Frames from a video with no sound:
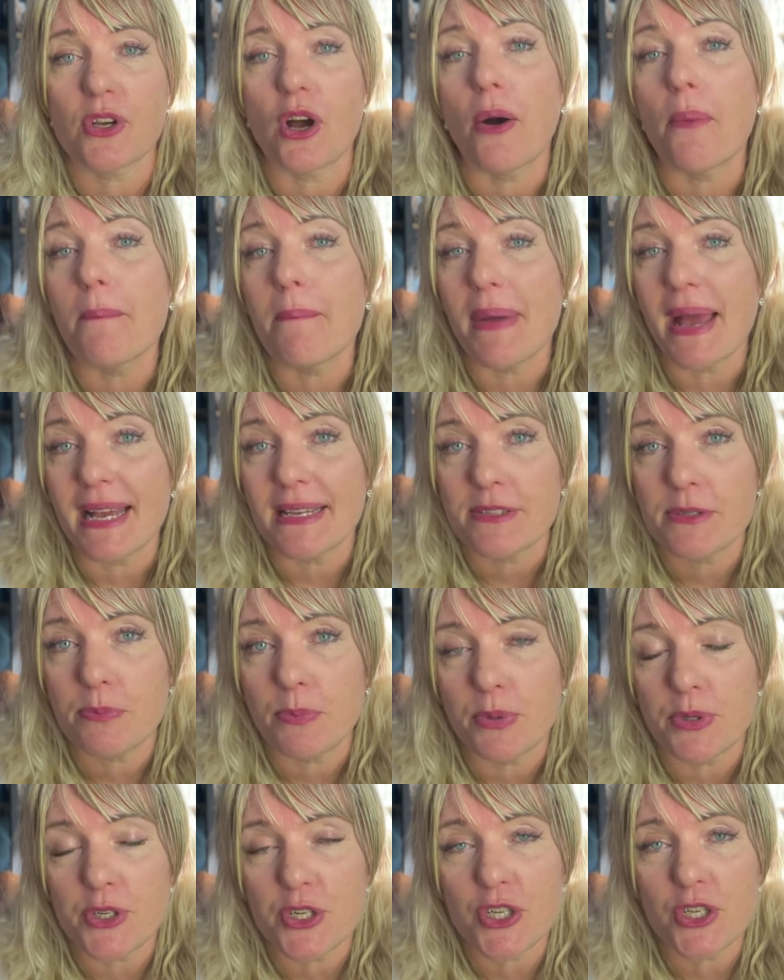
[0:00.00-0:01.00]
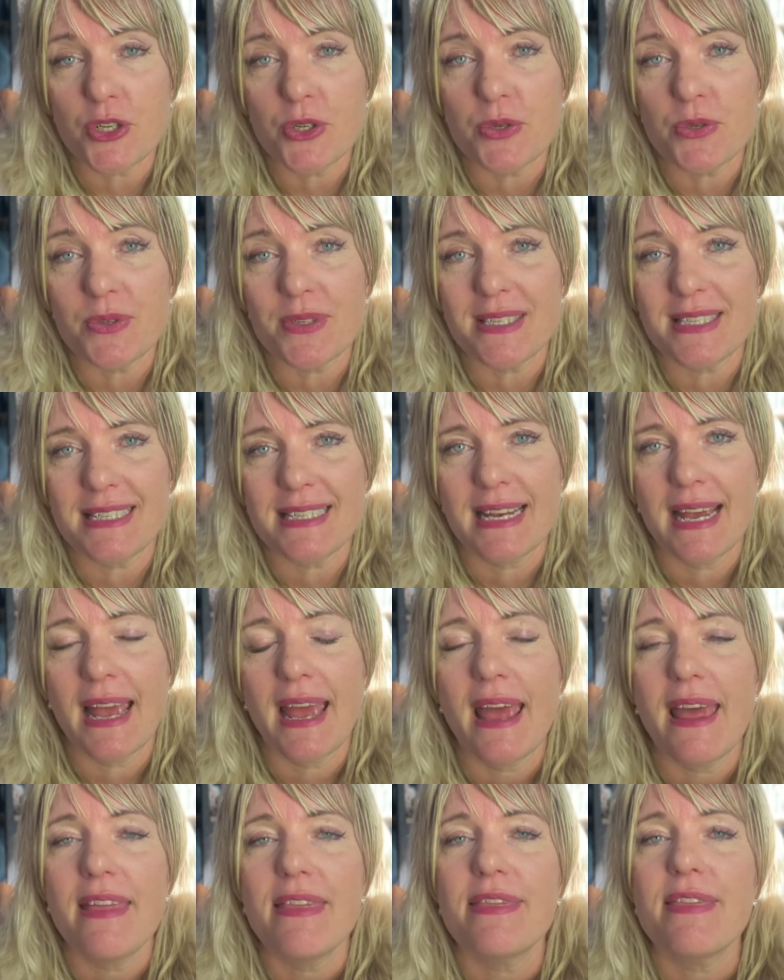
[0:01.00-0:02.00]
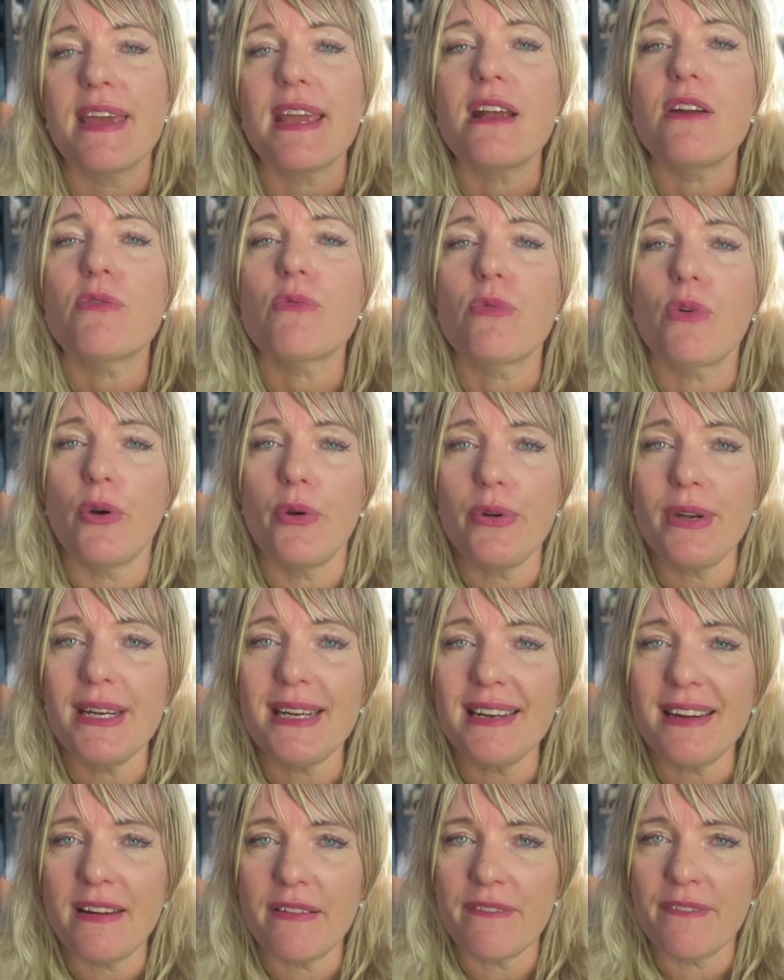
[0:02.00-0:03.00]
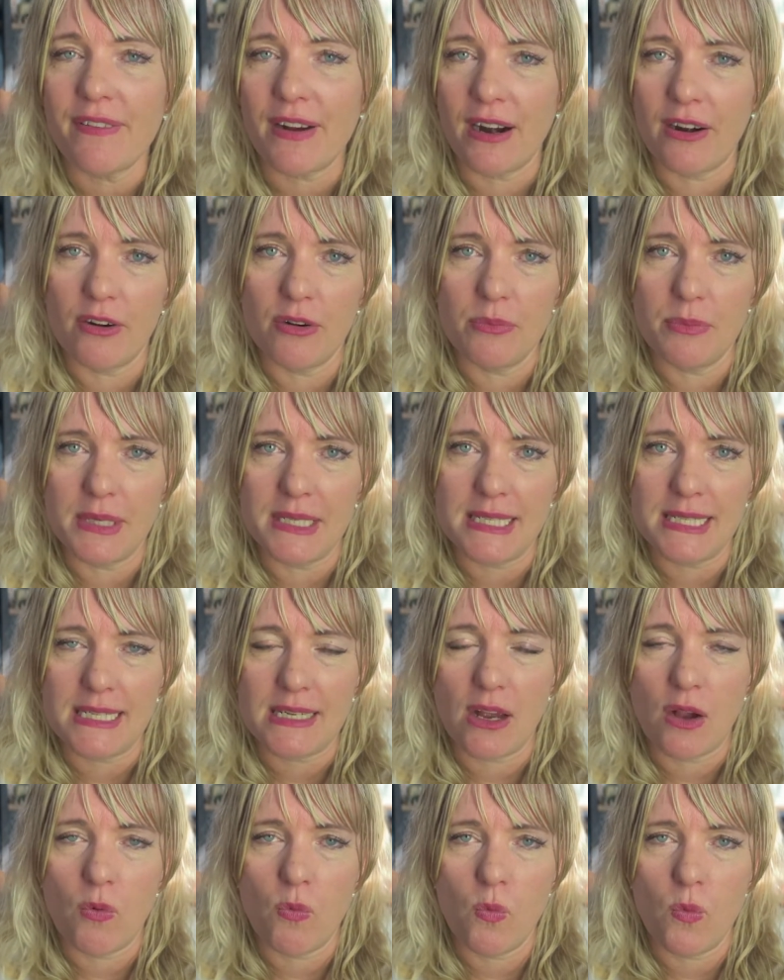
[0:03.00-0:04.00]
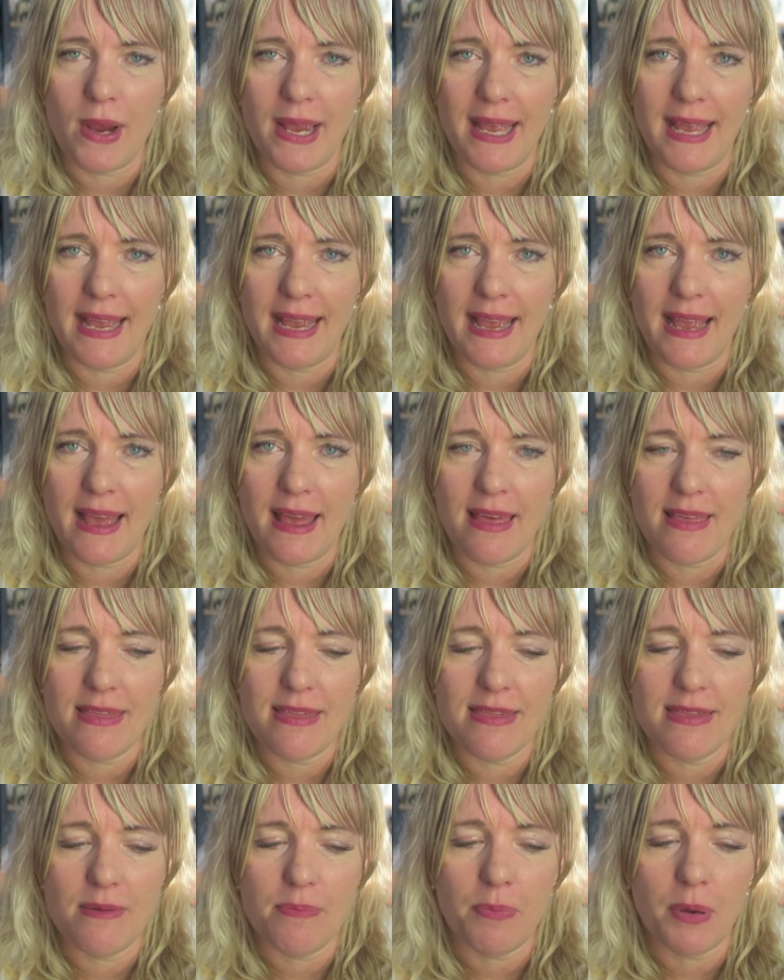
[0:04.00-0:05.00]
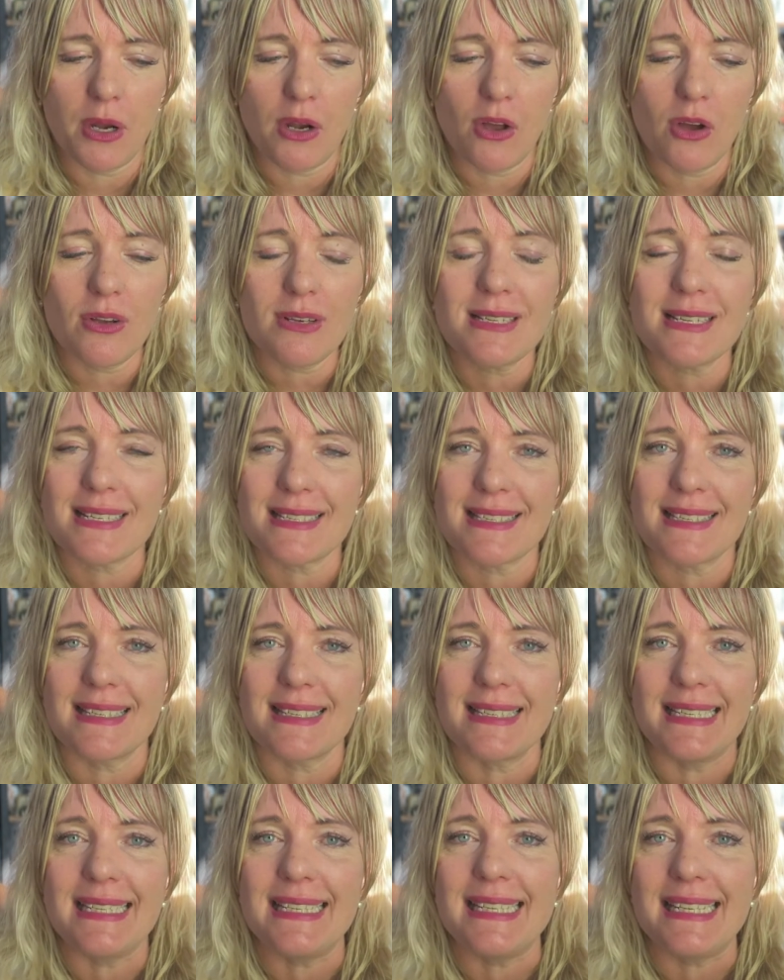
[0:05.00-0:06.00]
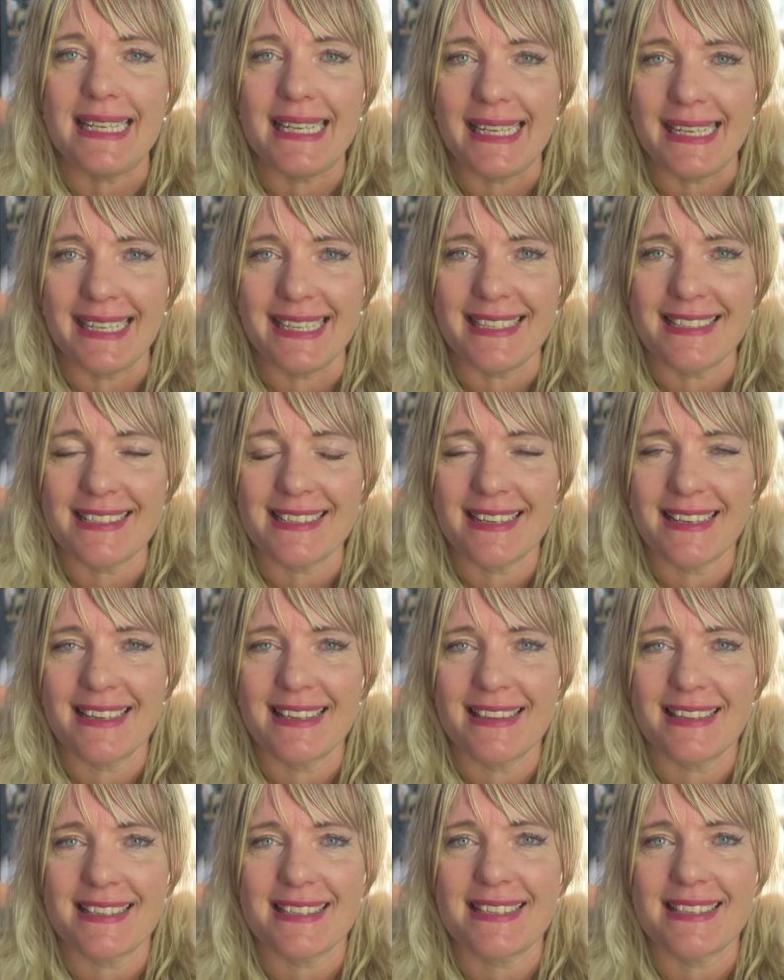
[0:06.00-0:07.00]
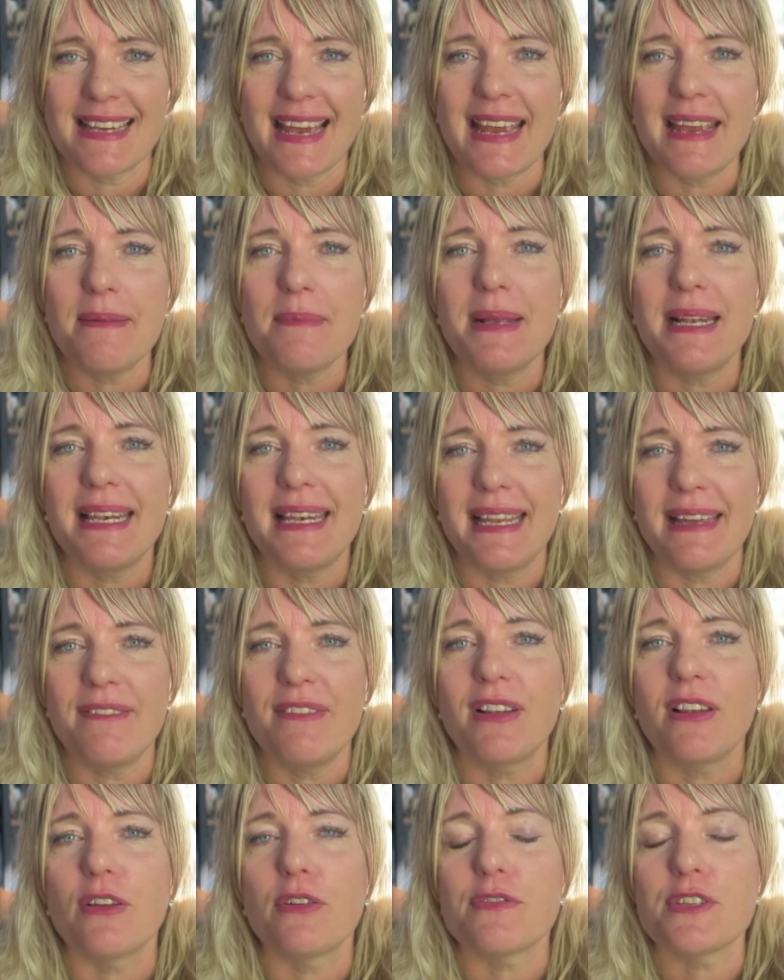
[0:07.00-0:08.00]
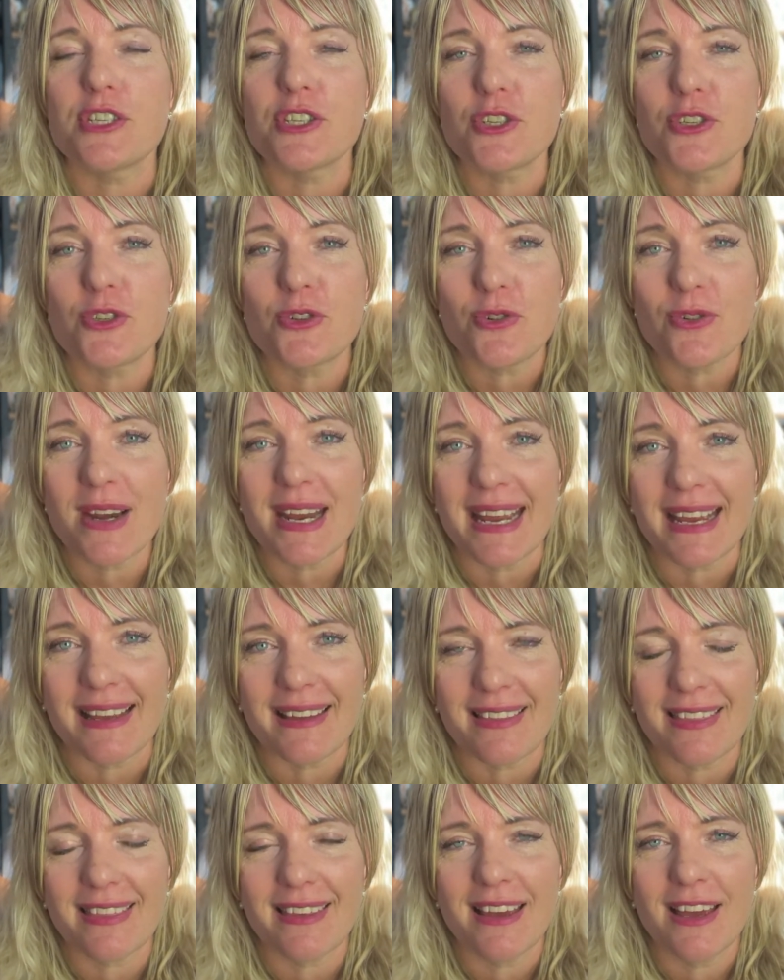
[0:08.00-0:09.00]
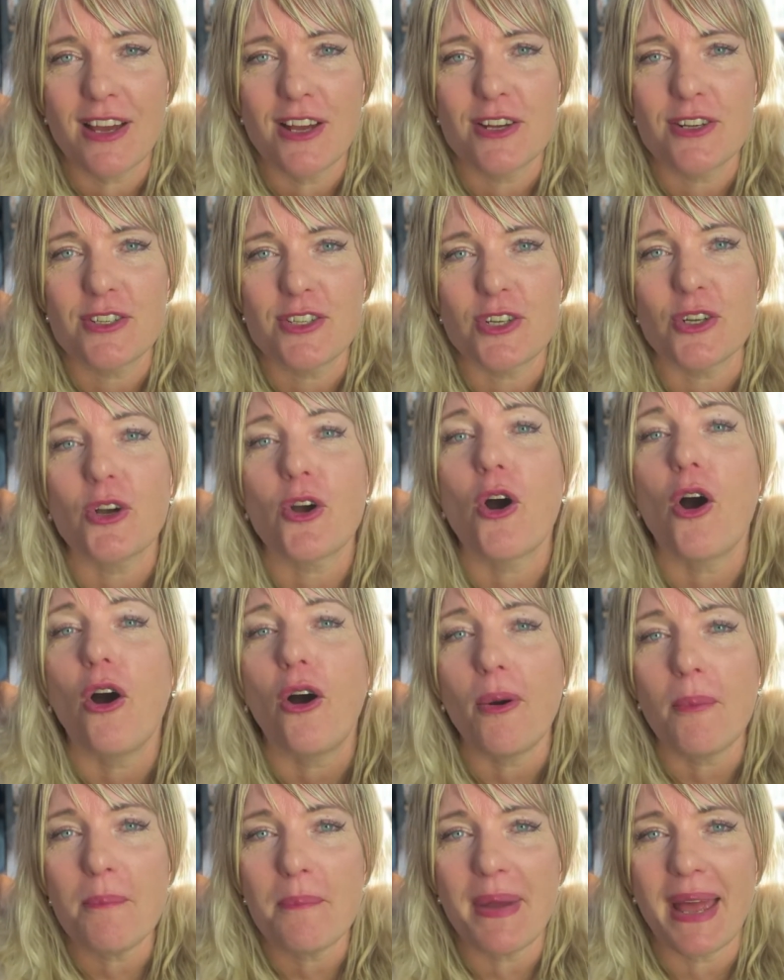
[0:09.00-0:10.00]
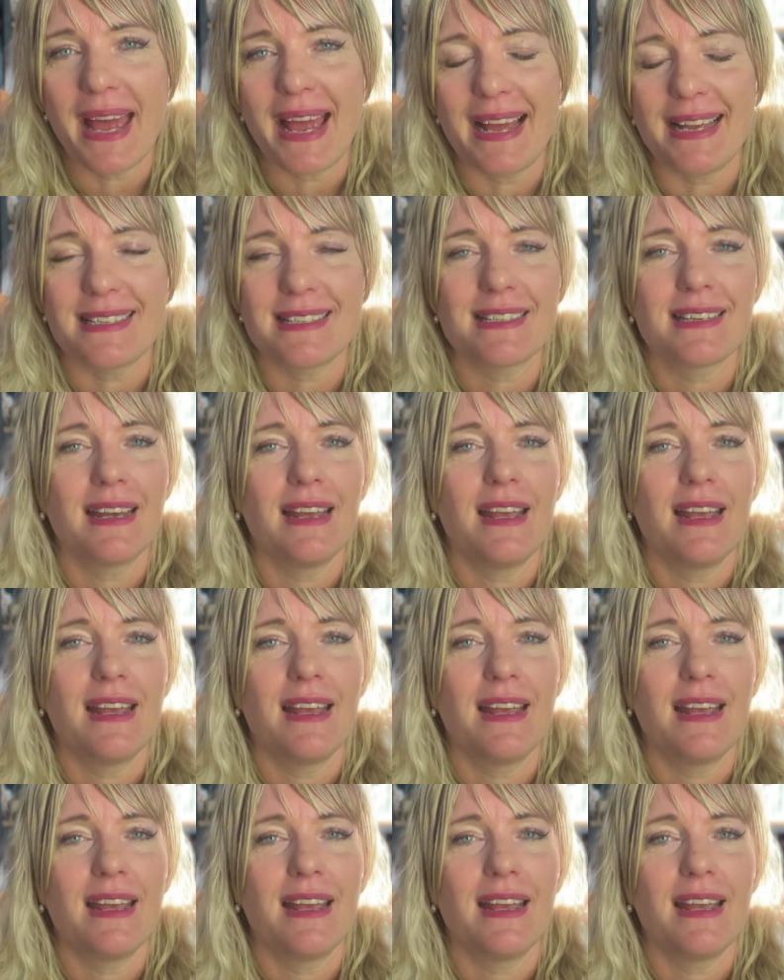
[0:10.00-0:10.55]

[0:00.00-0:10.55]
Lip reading: are mass produced, they're grown in an environment where the plant doesn't need the same level of strength to combat